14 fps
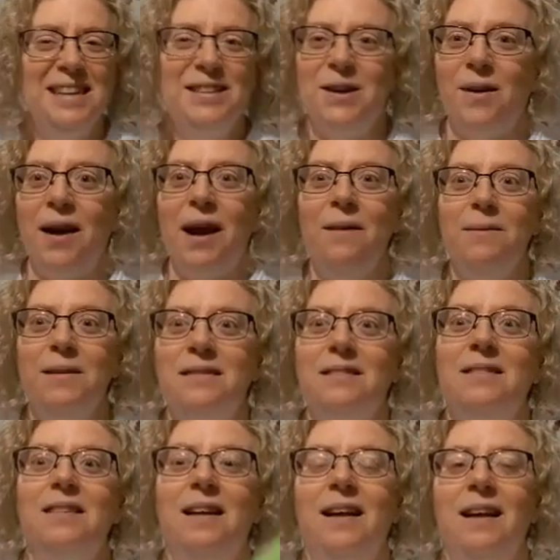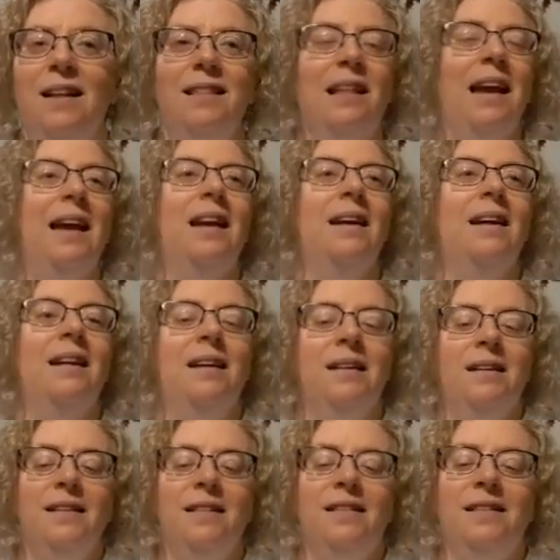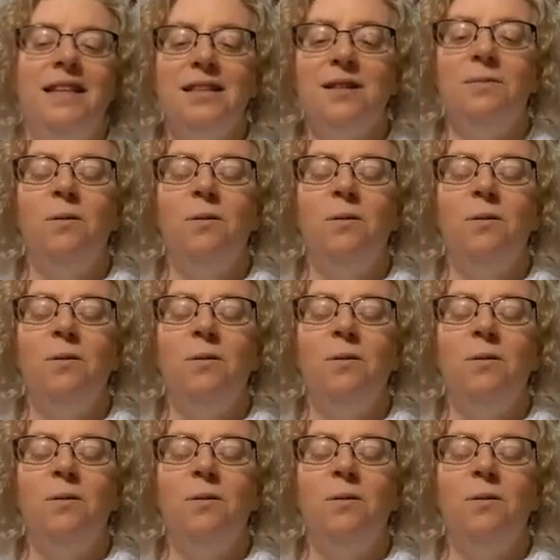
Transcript: so it was like this